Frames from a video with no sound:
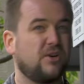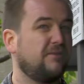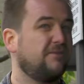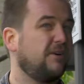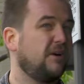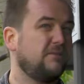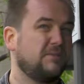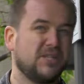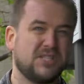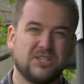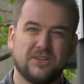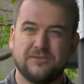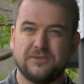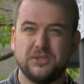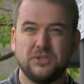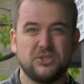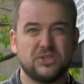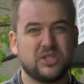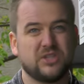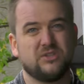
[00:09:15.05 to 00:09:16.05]
So I'd find myself
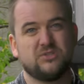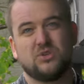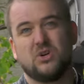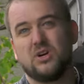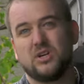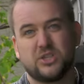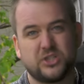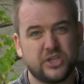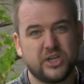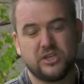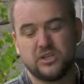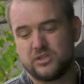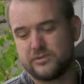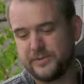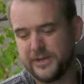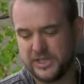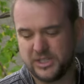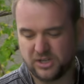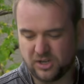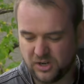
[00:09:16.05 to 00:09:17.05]
using the wrong shutter
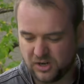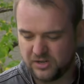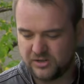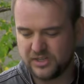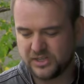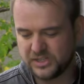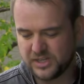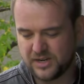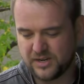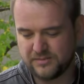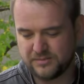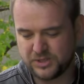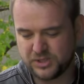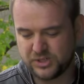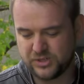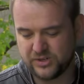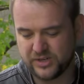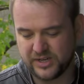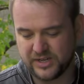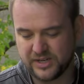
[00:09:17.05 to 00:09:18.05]
speeds all the time
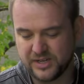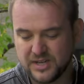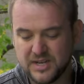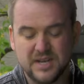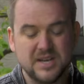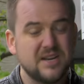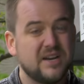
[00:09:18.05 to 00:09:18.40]
shooting.